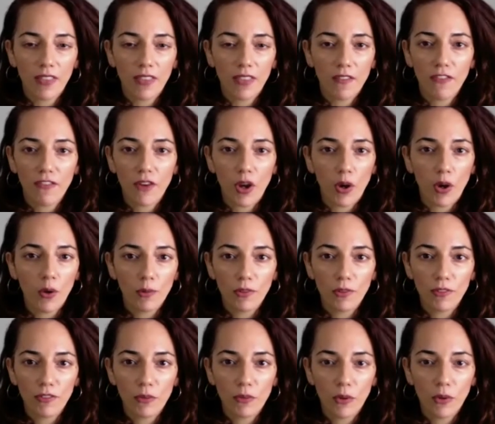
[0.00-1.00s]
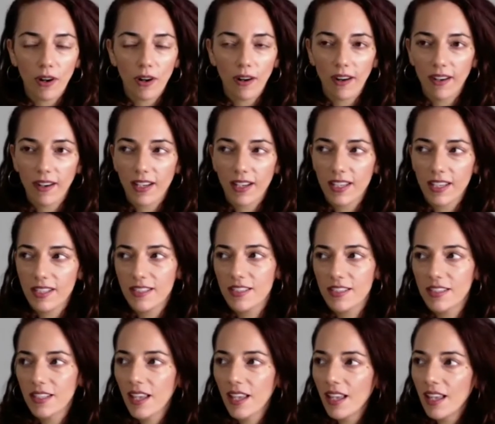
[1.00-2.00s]
on the phone before. He's,
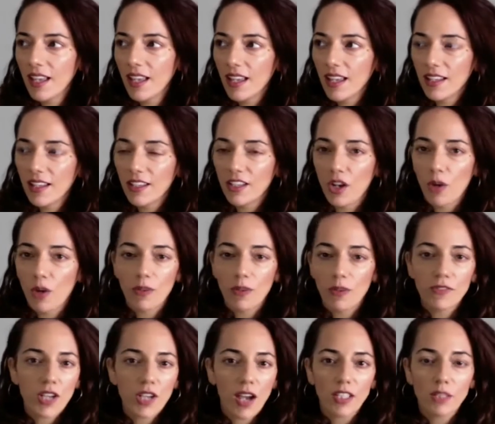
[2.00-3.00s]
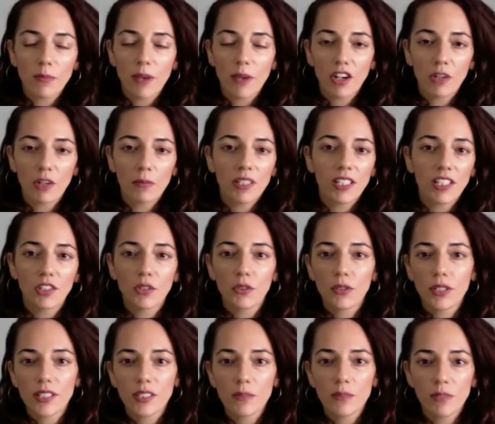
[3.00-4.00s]
you know, we've talked about Armenian
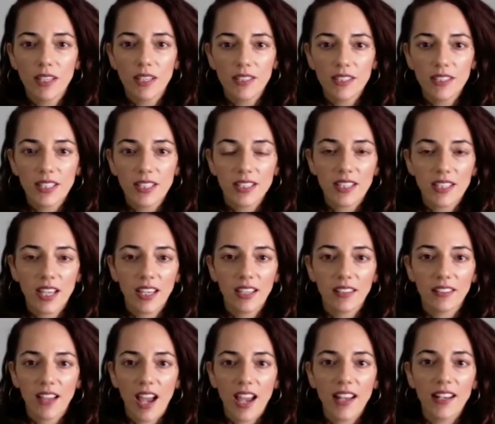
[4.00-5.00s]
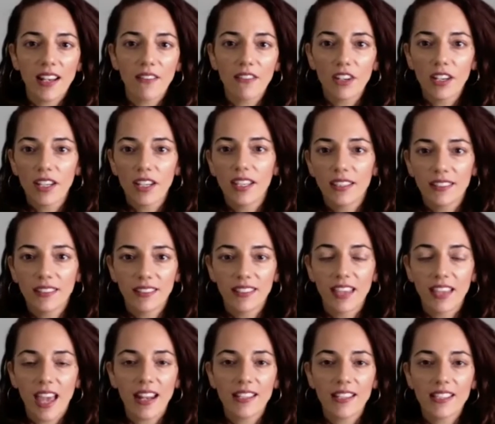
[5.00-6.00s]
Christmas because I, I never
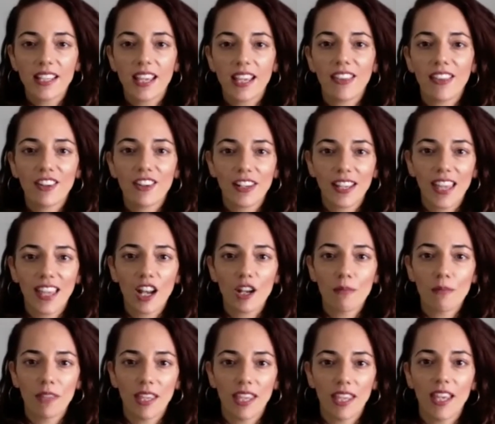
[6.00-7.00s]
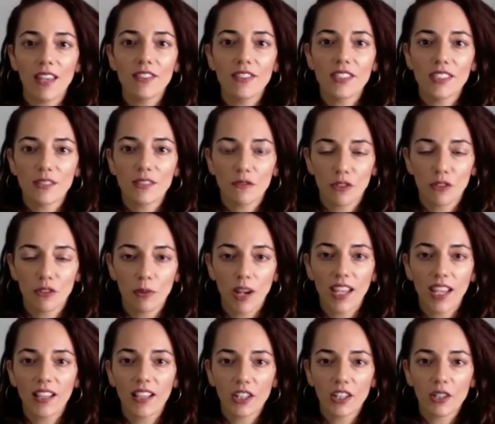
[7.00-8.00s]
get it together to get him gifts for
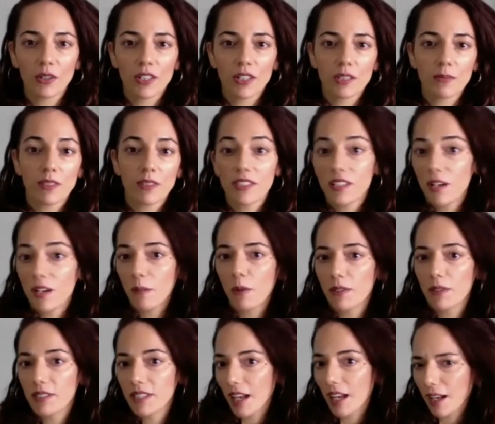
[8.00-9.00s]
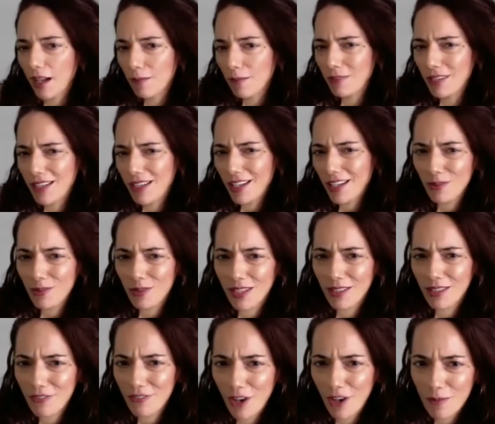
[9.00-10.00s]
regular Christmas. And I'm always like, I'm going to get you a
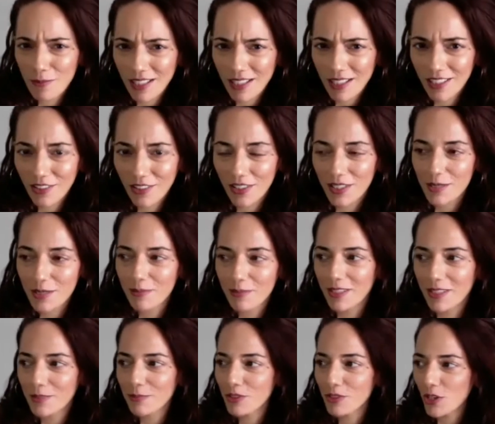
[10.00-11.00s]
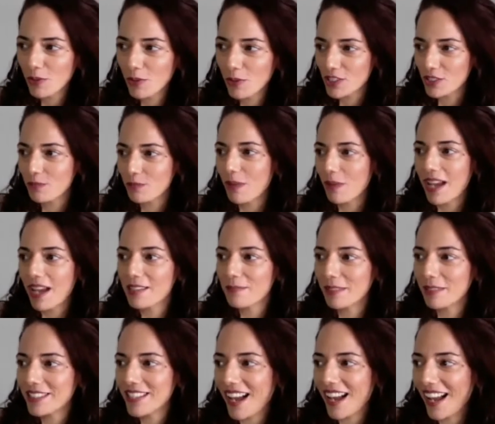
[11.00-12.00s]
gift for Armenian Christmas, which always just buys
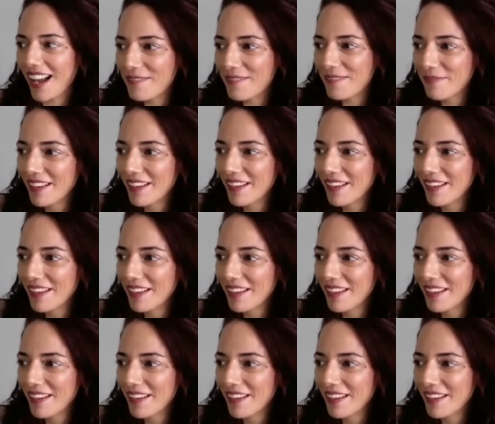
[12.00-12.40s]
me time.